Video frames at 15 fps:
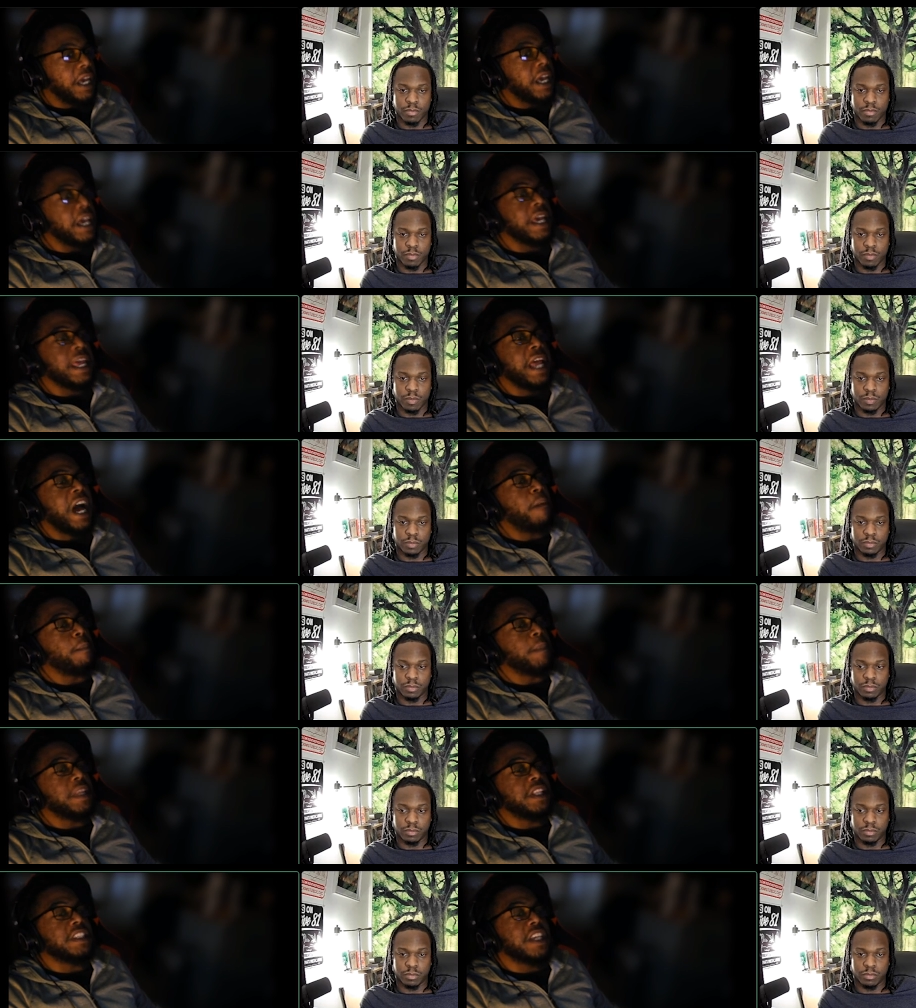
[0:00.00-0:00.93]
Speaker 1: And how
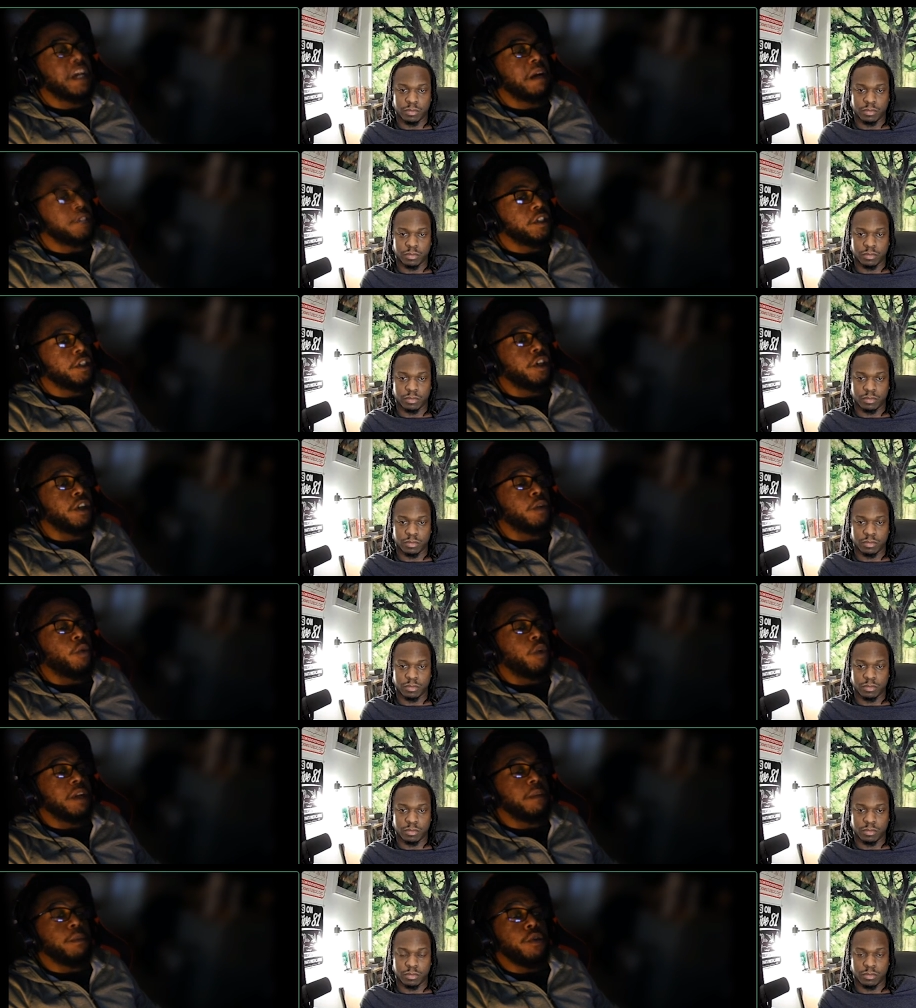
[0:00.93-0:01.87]
many times you're going to
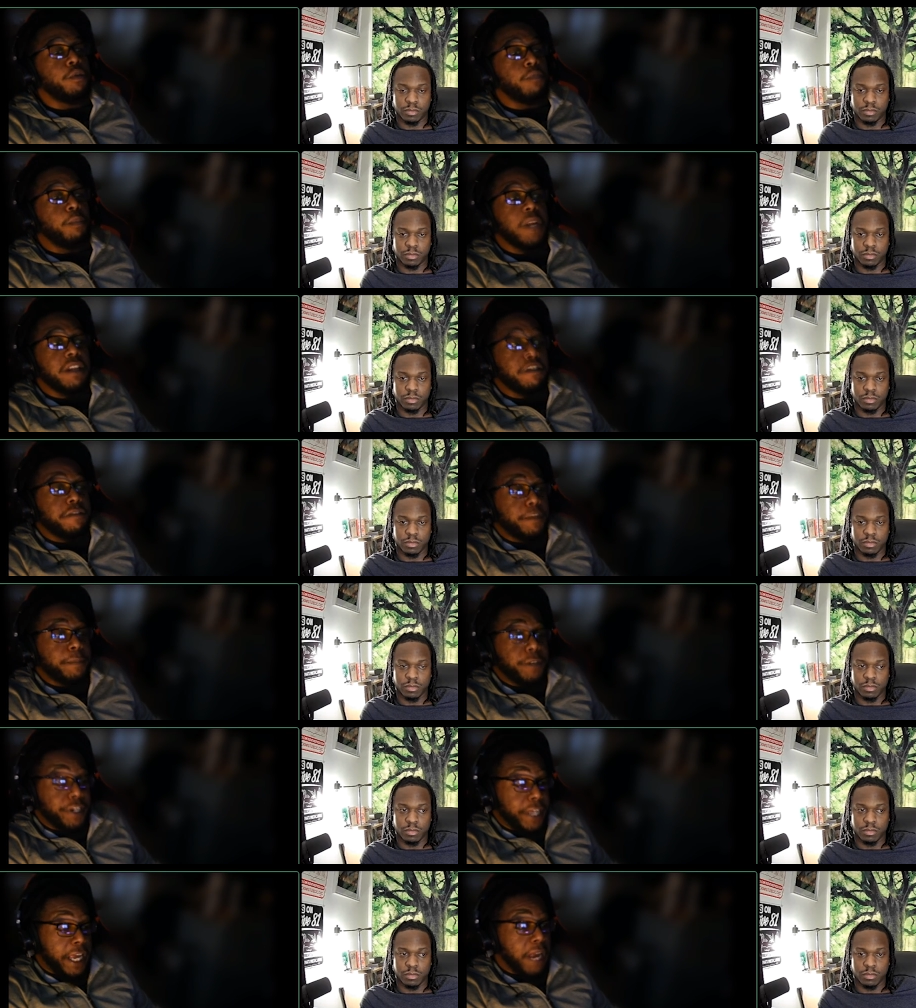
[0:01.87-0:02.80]
want to move money from
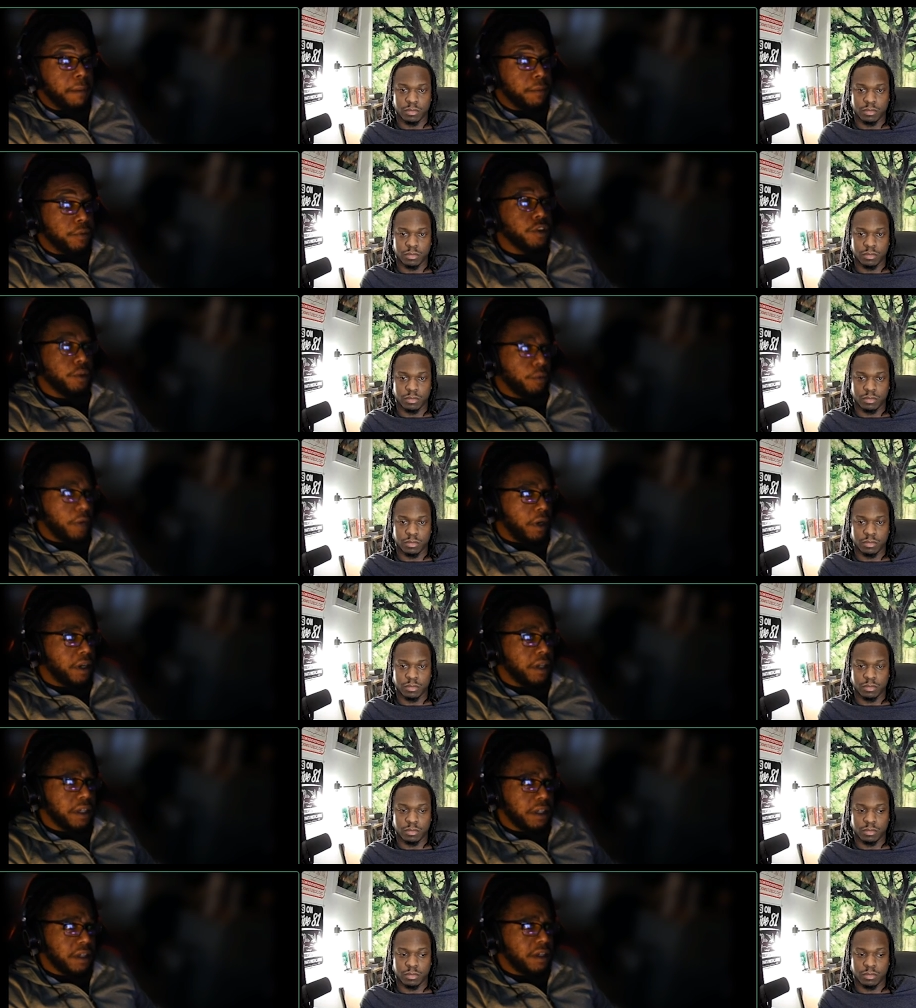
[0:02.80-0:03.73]
your game to your
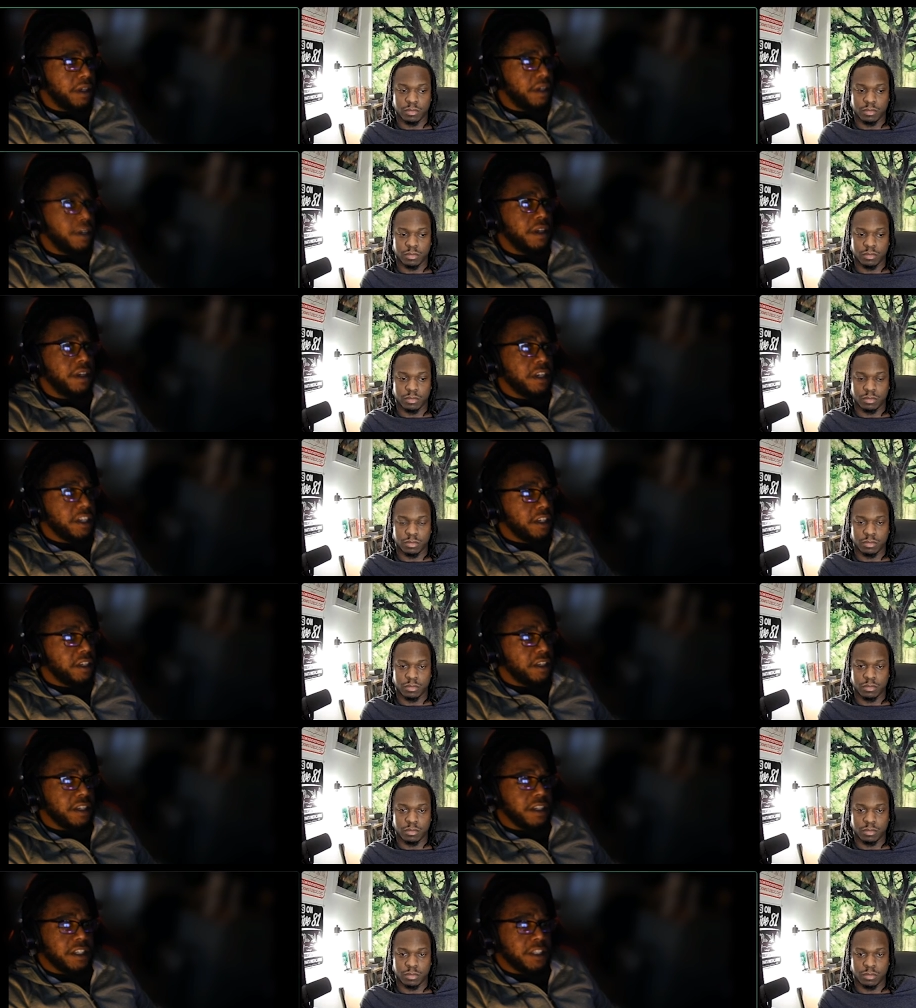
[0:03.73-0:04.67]
wallet
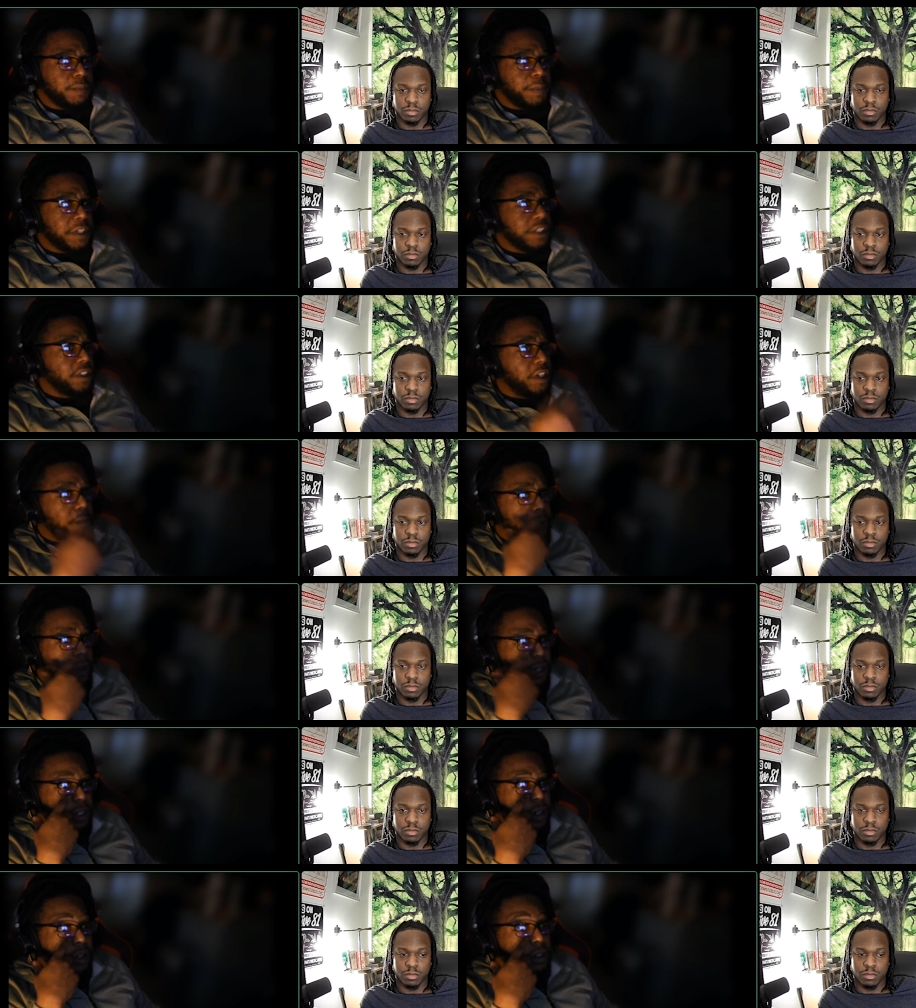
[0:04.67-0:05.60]
especially on
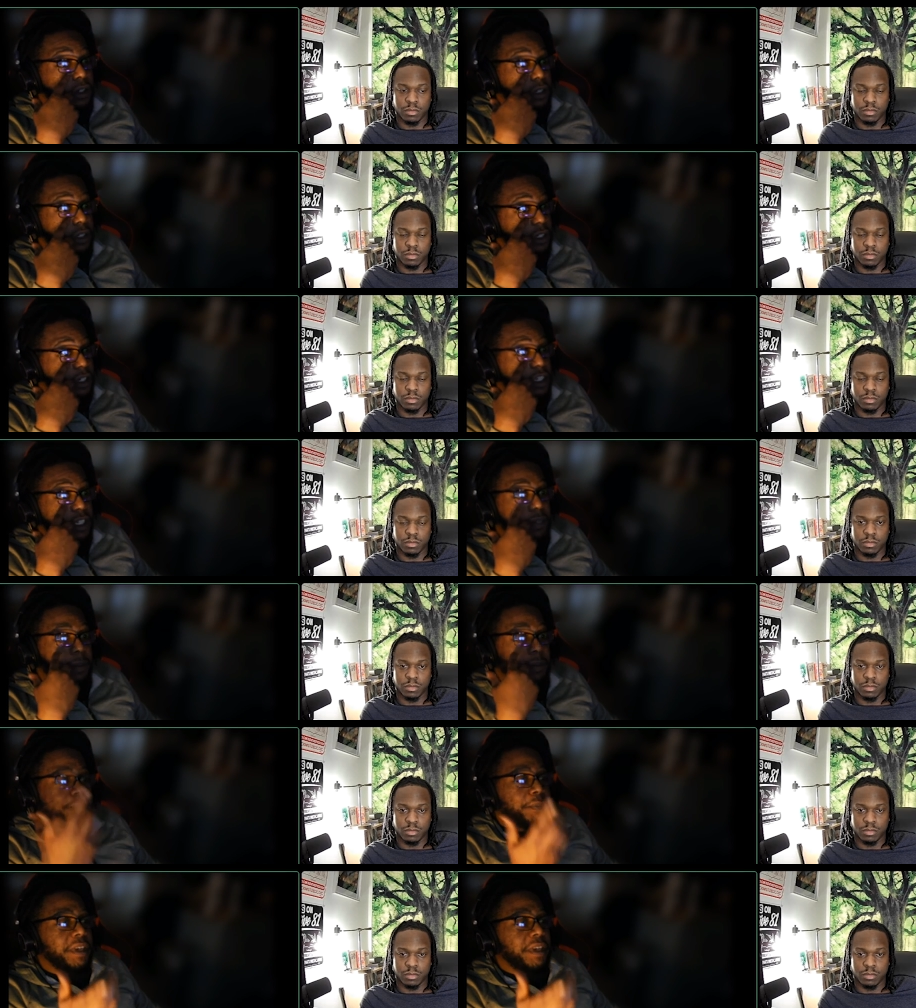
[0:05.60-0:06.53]
Polygon or Ethereum,
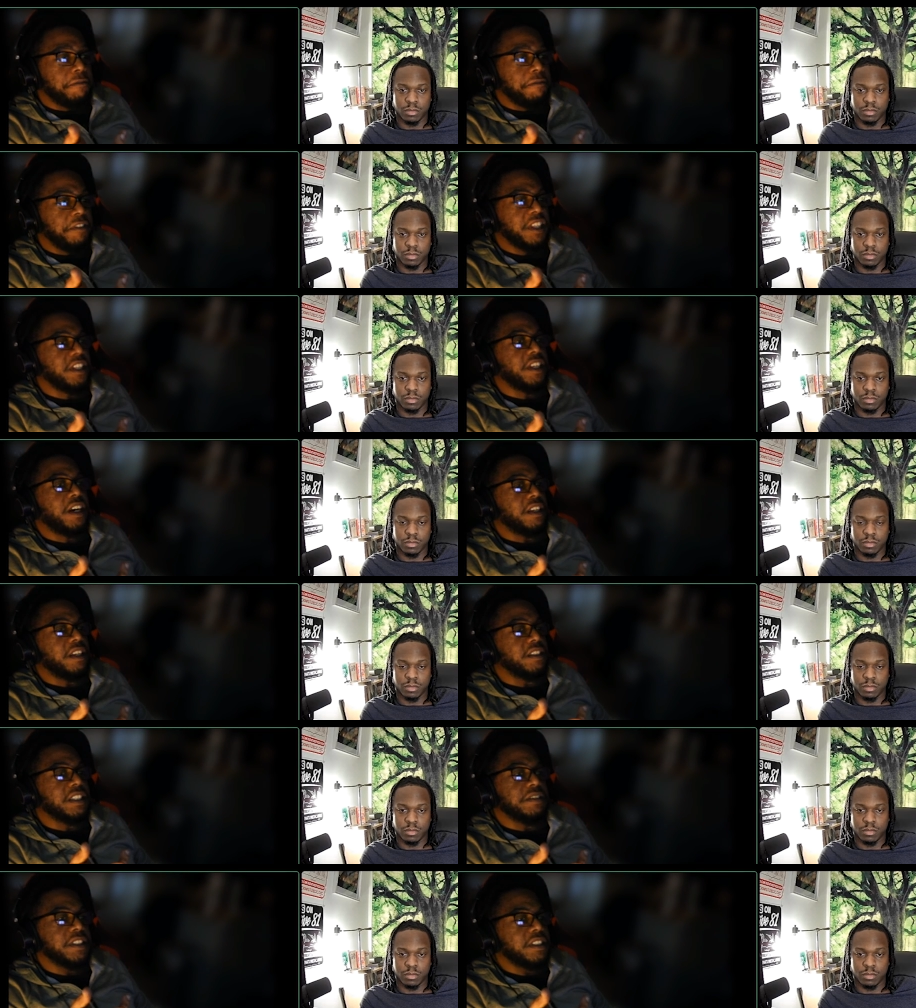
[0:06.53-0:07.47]
I'm not paying fifty dollars
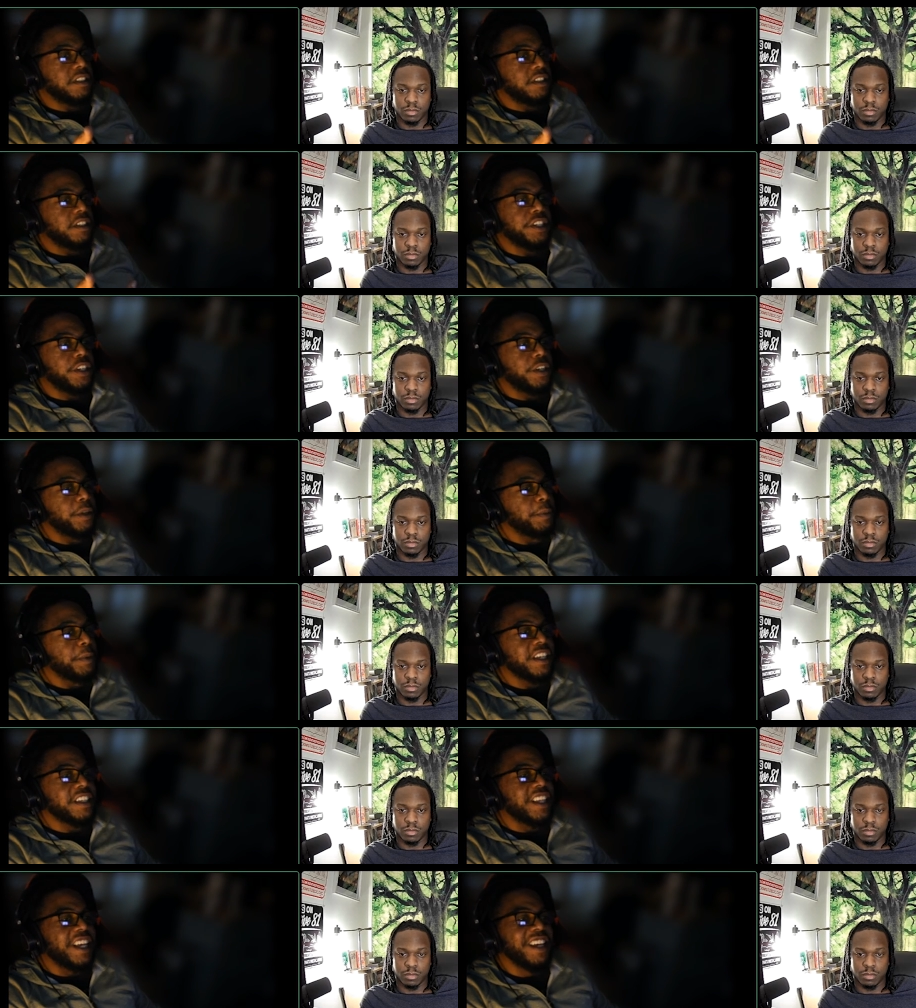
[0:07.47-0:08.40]
every single. You know what I mean?